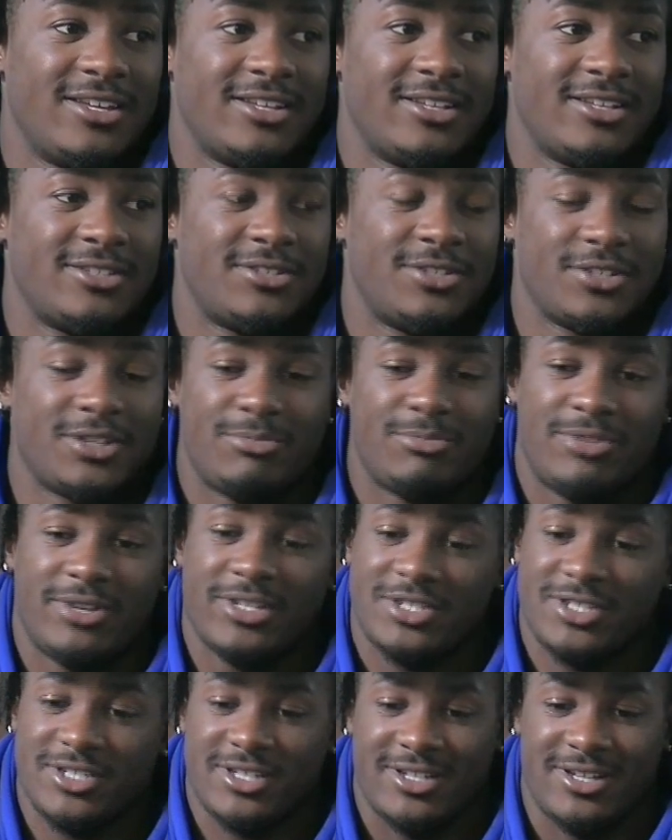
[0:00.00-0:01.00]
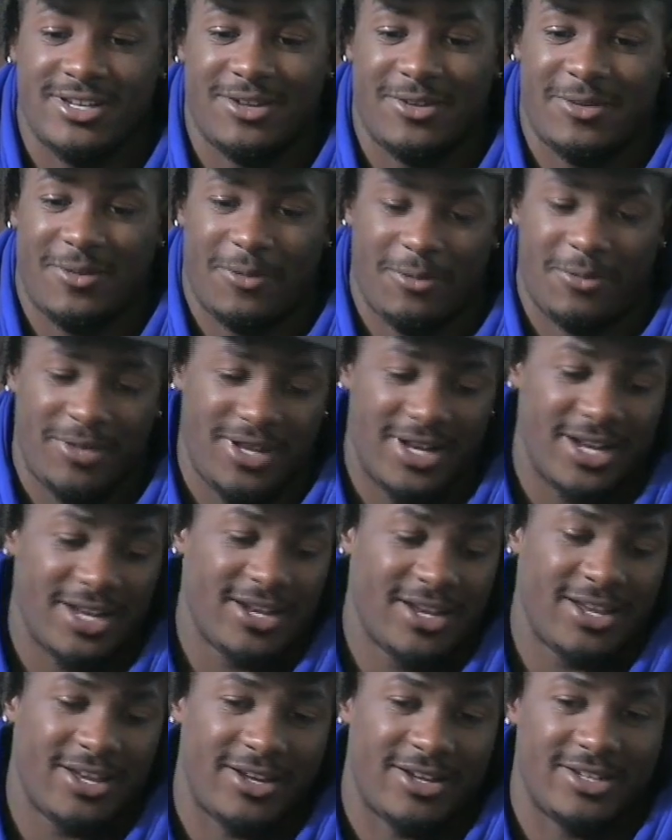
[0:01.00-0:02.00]
Took a picture of it, got it
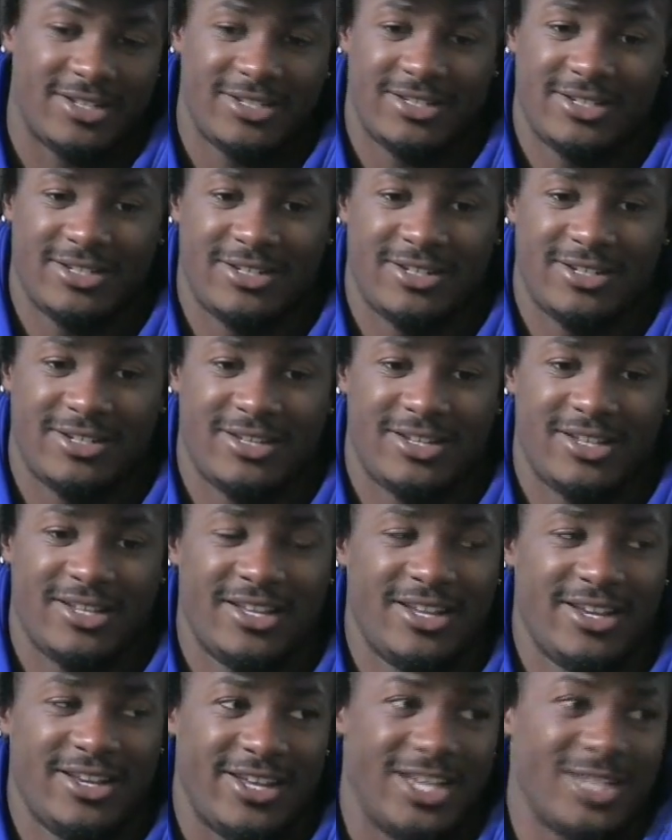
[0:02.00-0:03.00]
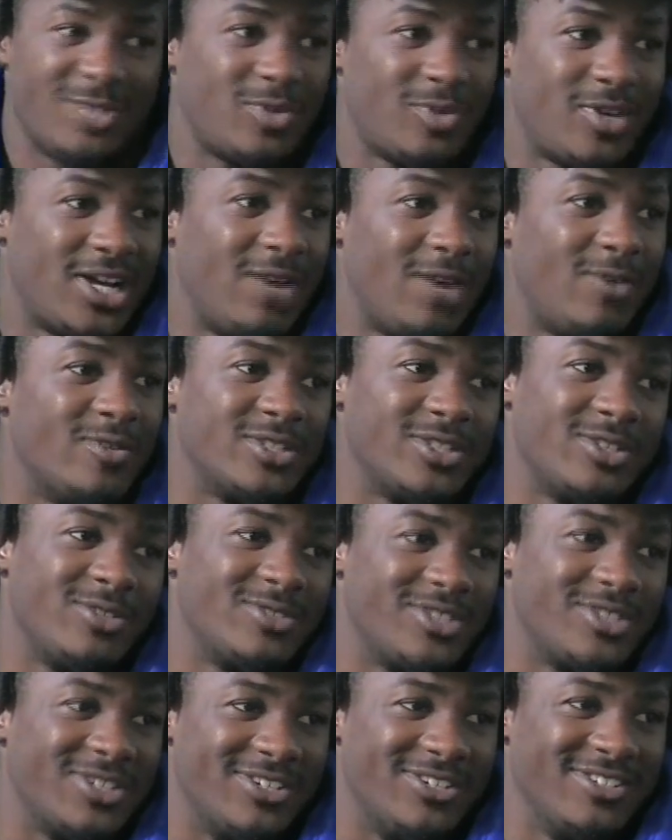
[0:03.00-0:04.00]
out. That's why mm. I was so
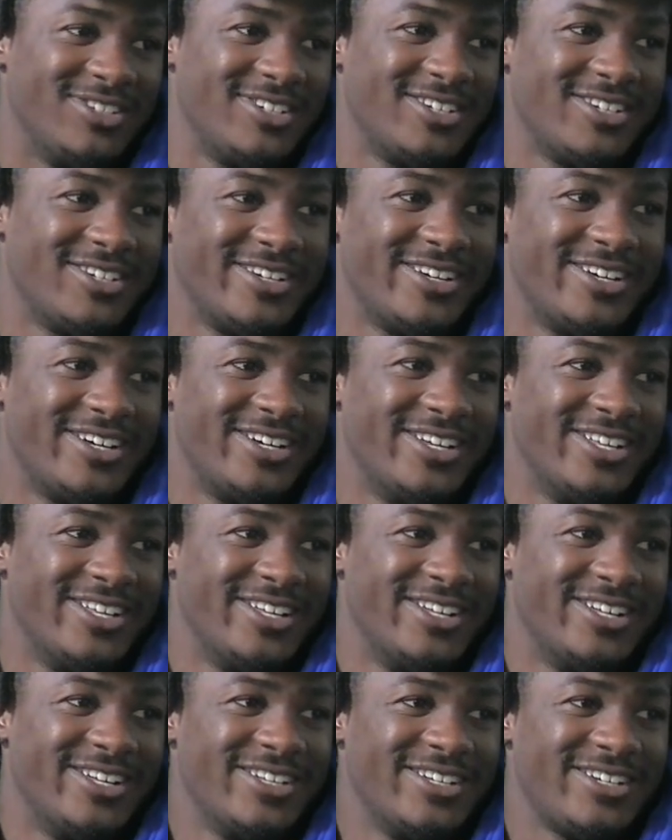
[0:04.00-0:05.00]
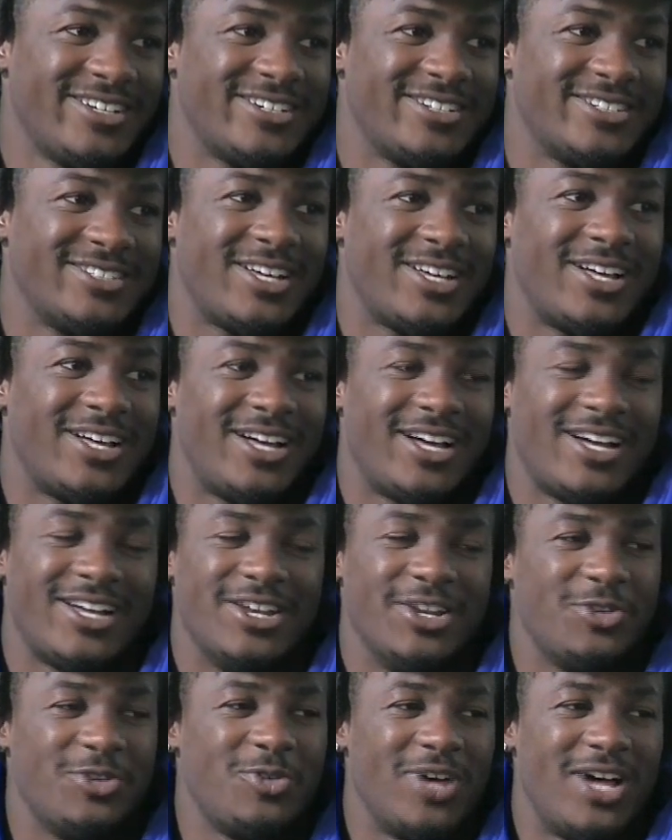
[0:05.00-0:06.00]
turned. Because sure. I, I
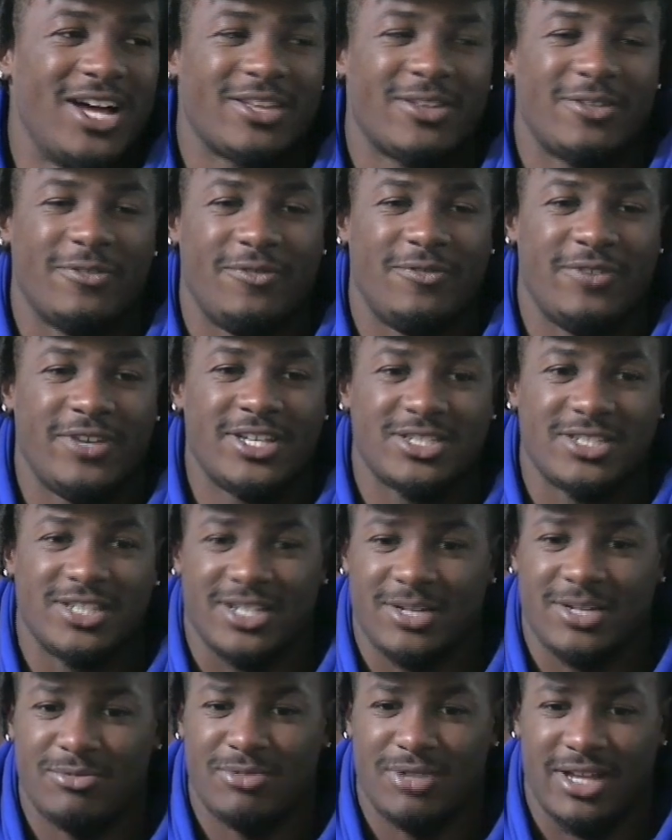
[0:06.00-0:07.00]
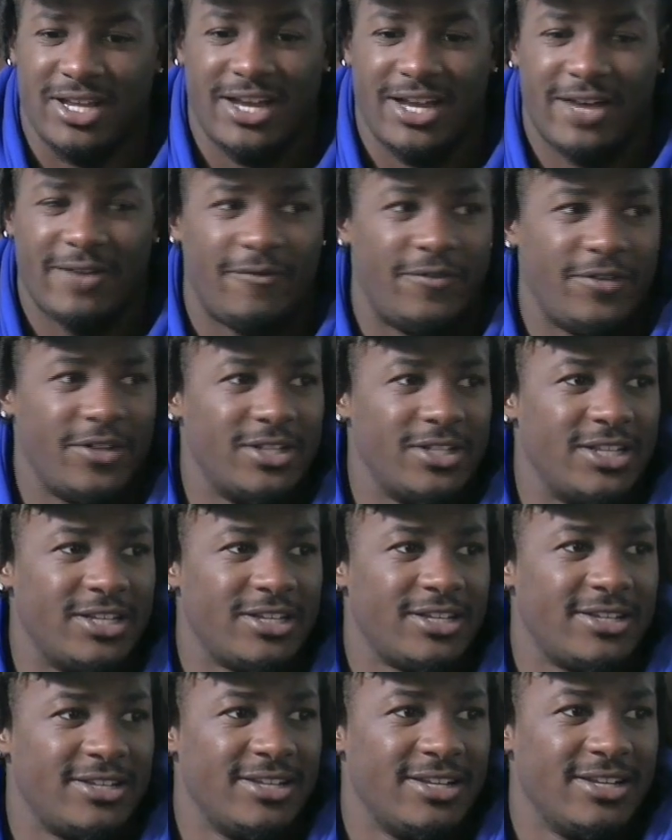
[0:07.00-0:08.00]
knew I could vision it. I'm like, I feel it.
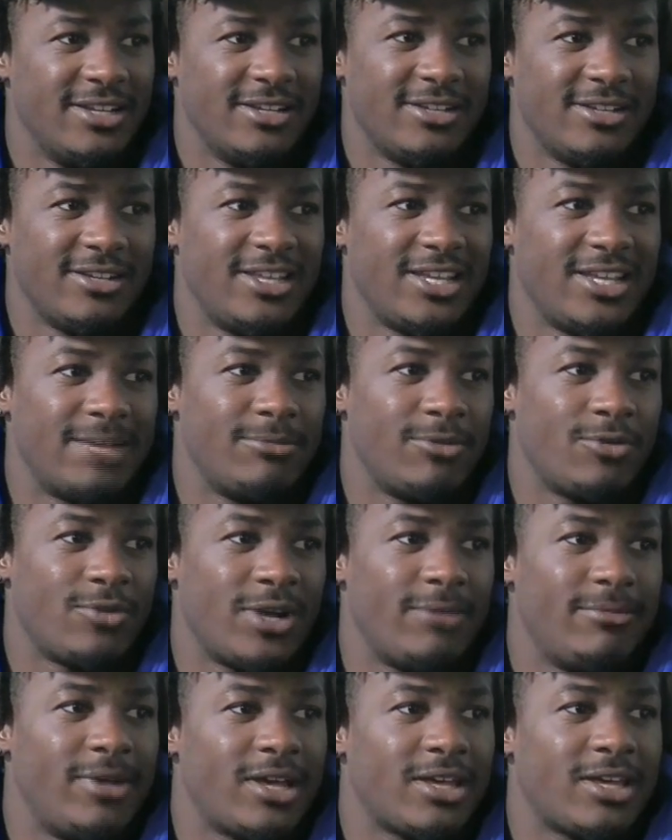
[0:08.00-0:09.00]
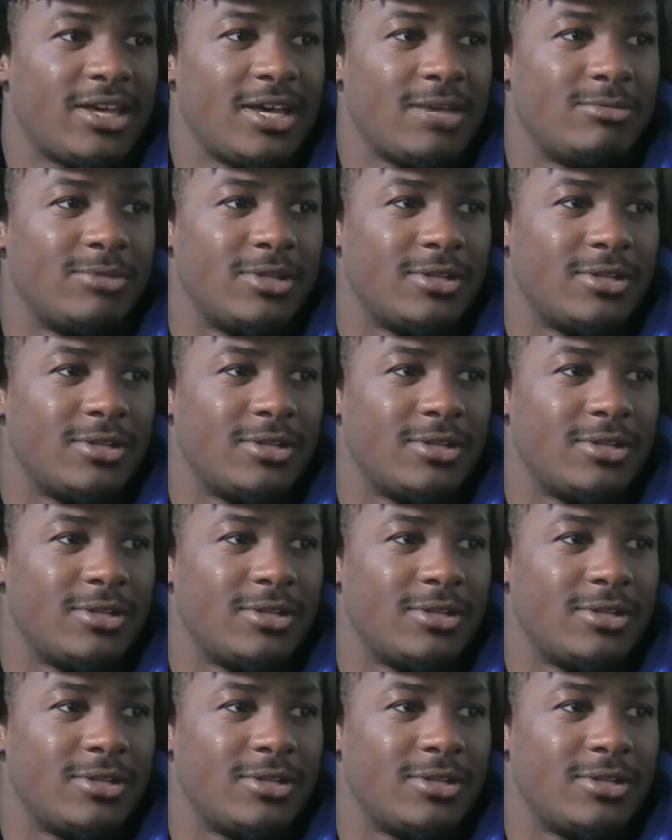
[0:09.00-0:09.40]
Mm-hmm. coming right back at me.